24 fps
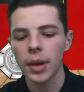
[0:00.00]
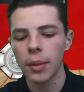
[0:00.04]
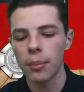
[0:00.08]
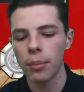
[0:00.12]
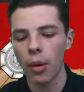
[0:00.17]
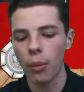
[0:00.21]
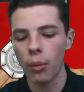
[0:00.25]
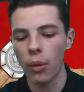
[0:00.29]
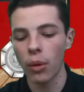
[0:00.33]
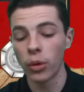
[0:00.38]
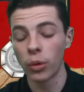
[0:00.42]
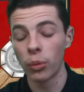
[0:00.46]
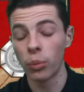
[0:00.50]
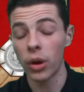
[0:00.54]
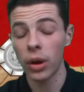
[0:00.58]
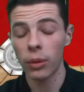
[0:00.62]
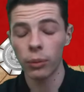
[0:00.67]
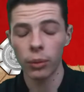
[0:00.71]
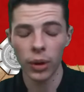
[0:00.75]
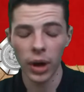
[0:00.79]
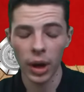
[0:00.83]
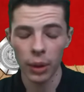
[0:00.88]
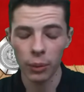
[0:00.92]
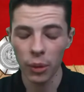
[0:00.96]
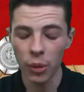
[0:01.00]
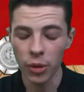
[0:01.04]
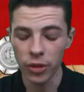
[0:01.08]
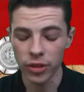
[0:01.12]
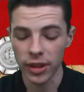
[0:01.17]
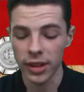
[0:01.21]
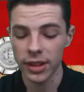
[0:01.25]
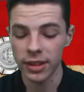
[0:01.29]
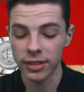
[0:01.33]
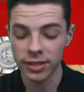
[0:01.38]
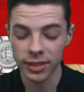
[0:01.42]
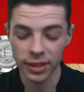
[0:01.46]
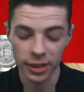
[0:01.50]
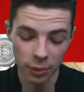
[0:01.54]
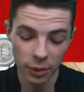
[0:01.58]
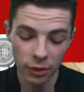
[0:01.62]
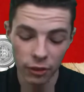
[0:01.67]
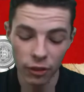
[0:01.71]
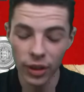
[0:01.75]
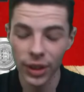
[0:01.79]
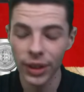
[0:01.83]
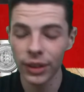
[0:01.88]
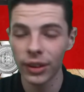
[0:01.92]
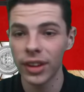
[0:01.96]
But what we will say is it'll be
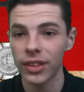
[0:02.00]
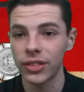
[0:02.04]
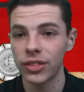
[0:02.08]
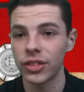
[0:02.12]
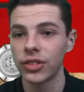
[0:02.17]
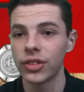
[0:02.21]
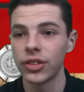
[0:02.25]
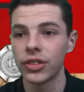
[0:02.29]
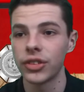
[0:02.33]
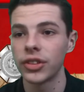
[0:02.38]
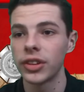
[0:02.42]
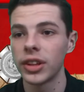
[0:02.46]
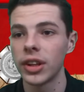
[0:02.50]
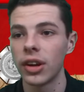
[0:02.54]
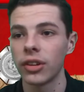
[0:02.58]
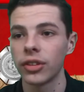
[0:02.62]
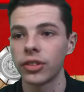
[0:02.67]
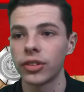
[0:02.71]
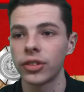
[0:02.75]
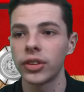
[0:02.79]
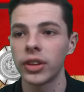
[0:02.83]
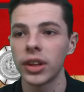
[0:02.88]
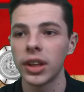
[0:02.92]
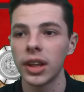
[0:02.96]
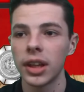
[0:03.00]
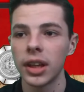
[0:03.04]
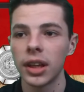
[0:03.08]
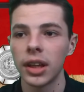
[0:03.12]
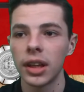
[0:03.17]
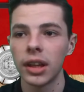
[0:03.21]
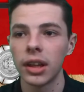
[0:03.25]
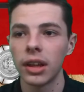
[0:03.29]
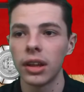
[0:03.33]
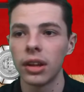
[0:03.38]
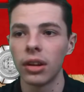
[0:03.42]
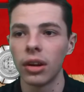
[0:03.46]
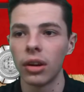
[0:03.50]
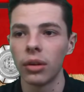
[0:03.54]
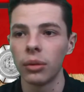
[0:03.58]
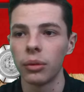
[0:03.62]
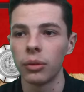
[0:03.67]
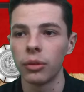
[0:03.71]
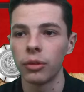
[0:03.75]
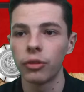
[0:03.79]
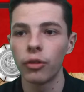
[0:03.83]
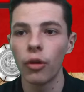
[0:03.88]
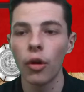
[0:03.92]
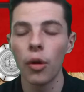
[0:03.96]
really nice just to see us, you know,
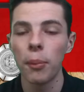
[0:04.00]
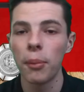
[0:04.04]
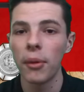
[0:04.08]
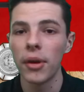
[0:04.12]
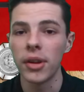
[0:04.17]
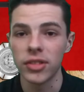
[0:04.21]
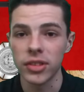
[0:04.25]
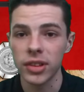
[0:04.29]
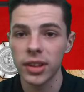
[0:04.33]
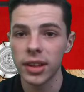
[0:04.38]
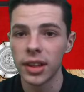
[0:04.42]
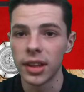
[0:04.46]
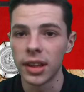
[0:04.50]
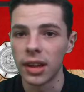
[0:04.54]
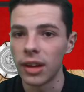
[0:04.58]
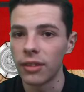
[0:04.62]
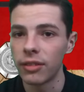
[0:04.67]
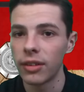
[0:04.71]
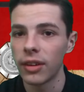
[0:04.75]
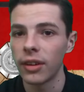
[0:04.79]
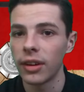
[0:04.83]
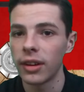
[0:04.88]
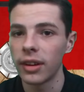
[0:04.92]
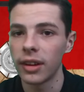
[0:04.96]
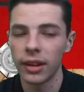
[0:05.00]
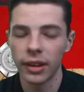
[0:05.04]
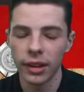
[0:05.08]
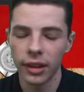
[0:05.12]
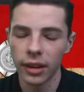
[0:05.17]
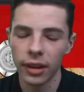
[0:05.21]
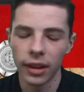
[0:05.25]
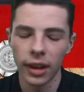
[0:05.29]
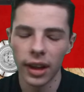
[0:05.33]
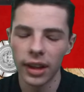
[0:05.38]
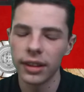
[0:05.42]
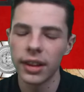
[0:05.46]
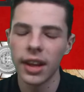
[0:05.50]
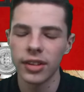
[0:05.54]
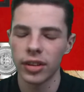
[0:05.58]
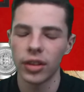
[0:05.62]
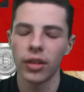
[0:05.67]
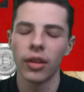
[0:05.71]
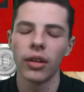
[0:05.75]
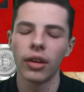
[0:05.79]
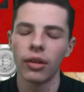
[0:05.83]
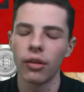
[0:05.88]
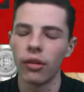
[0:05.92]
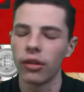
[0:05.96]
4 points clear. And yes, I
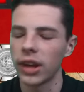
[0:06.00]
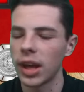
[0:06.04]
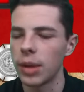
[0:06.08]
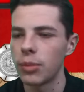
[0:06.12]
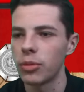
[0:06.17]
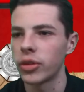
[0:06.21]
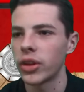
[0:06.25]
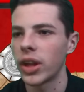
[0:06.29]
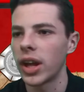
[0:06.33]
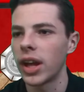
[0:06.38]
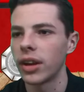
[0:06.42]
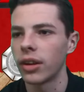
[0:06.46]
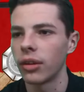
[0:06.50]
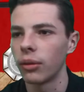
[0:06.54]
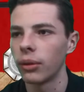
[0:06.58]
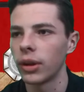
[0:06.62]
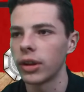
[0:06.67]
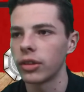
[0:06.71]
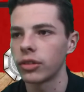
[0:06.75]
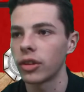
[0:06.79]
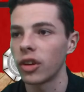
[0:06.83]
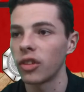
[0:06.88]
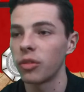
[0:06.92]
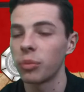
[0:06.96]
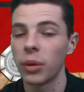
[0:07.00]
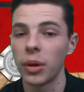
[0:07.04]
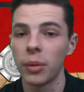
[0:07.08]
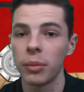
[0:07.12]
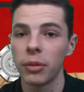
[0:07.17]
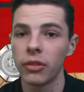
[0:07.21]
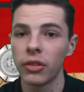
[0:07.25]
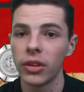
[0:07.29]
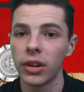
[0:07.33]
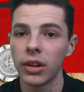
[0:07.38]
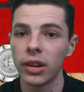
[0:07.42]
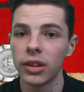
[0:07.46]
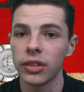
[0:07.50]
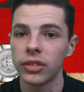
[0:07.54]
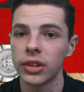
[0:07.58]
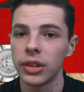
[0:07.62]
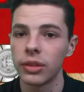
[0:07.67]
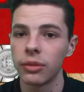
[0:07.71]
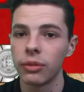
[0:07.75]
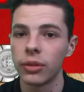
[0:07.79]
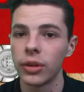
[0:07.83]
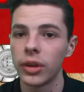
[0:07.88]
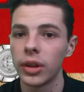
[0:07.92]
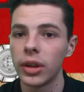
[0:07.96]
know they've got games in hand and all that stuff, but it'll be really nice to
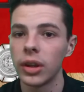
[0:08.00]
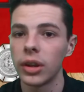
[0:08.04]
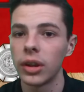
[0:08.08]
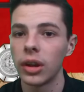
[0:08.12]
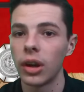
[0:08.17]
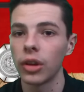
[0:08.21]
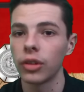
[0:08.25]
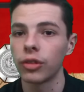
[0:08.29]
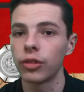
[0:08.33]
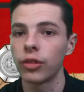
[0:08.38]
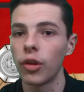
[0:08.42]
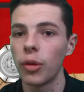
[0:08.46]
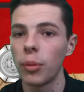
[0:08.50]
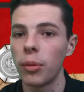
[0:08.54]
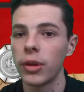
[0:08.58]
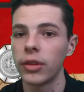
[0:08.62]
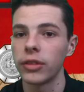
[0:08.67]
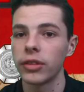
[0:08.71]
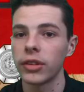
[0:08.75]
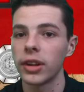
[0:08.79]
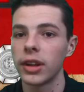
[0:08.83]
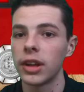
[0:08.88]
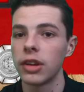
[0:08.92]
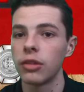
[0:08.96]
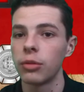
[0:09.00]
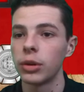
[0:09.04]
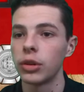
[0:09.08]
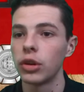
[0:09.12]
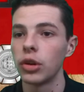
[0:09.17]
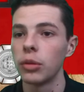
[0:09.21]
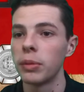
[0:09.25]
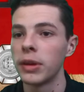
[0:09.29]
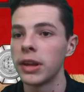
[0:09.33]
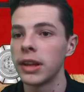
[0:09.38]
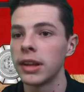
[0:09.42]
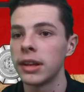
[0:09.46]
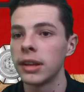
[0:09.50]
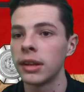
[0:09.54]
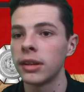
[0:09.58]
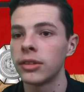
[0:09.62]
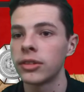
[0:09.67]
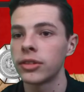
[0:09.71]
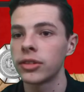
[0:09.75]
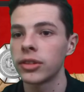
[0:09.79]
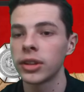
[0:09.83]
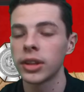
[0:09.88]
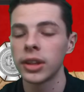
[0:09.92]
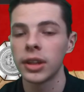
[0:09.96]
see us 4 points clear if we do beat
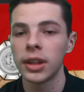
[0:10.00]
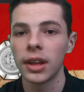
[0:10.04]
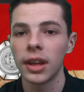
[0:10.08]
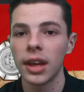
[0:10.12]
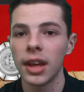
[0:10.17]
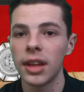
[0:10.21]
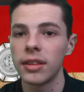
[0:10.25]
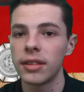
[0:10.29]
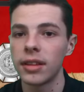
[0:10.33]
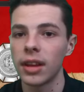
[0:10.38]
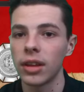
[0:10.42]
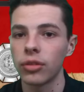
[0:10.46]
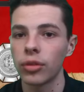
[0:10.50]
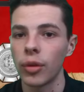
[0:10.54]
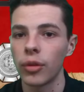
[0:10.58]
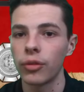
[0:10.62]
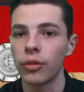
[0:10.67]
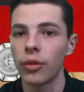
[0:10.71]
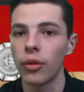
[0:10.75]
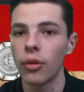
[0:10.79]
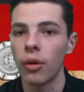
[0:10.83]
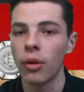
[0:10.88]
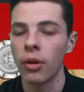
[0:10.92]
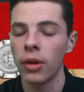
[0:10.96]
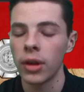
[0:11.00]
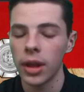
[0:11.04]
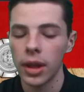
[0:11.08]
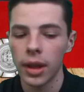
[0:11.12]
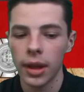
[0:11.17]
Leeds into that top four.